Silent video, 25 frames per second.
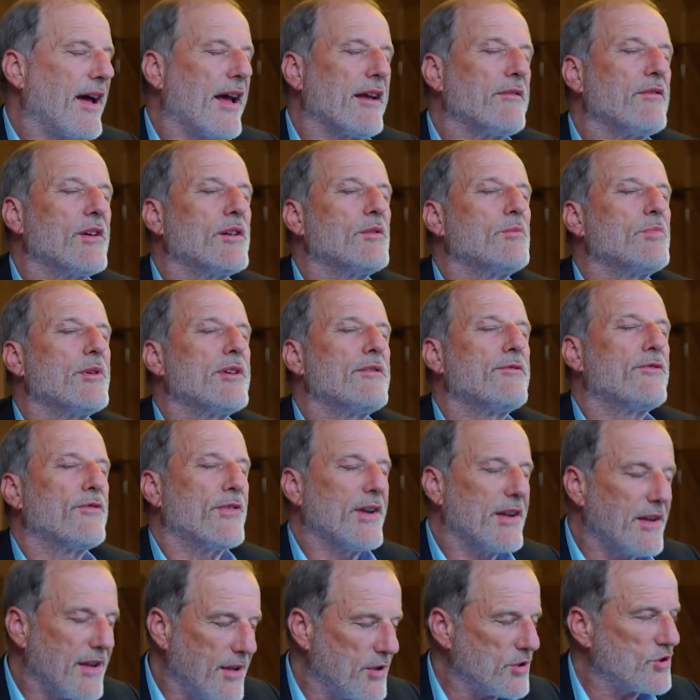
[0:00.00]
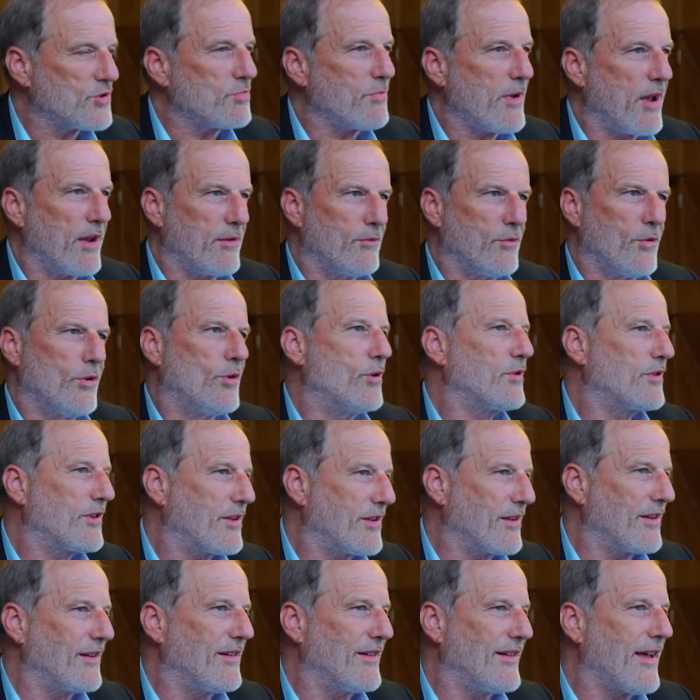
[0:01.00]
I will be finished my
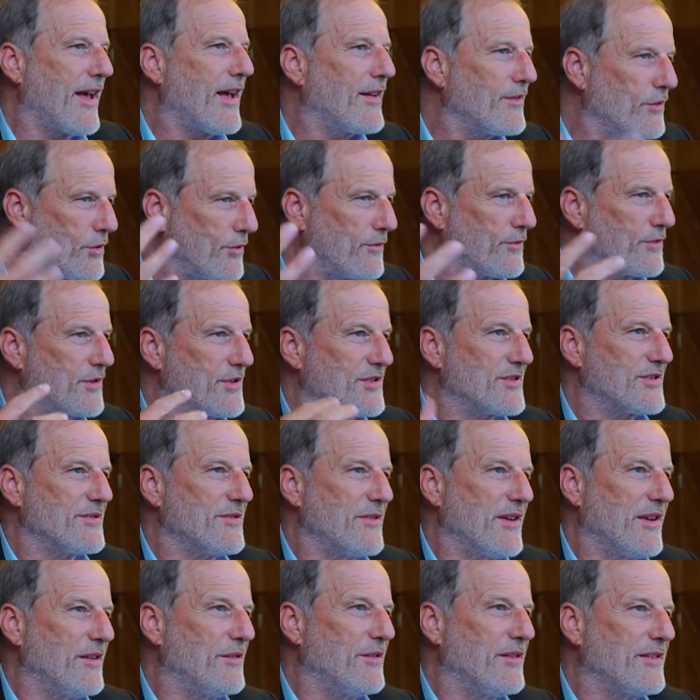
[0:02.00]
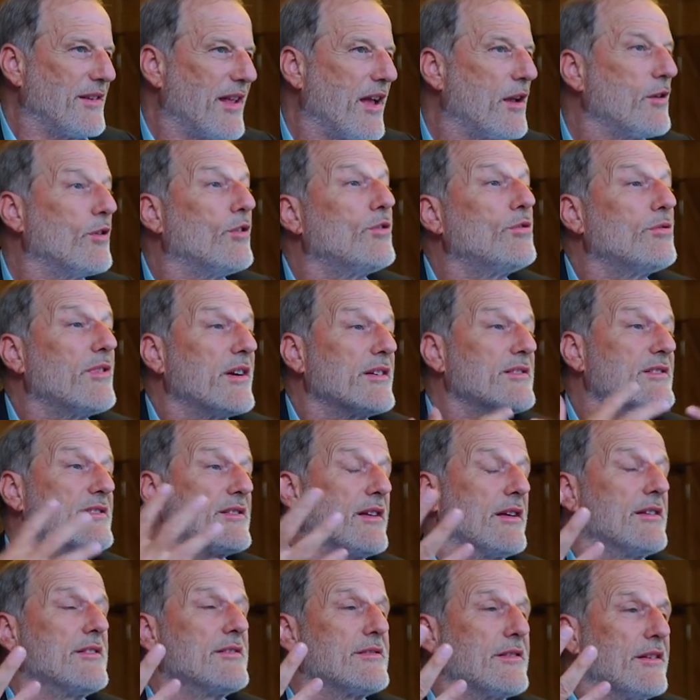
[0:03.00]
work end of this year, and I always
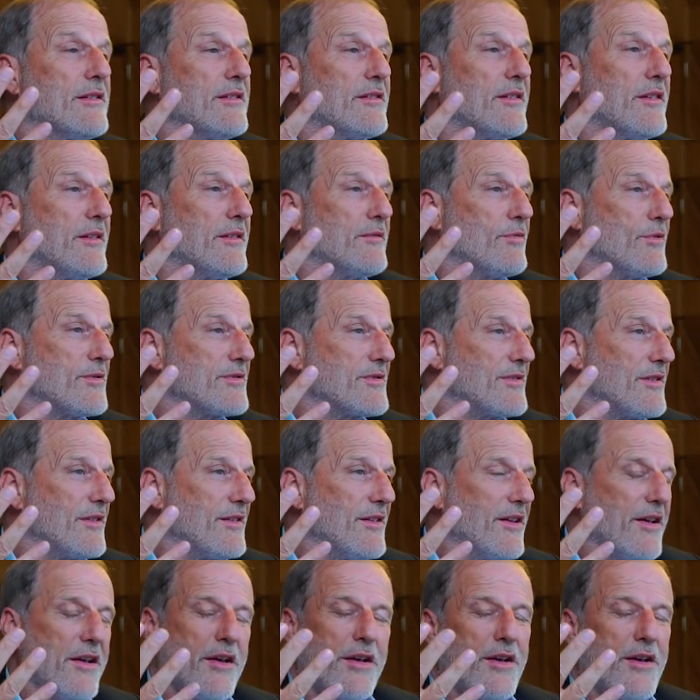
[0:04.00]
say it was a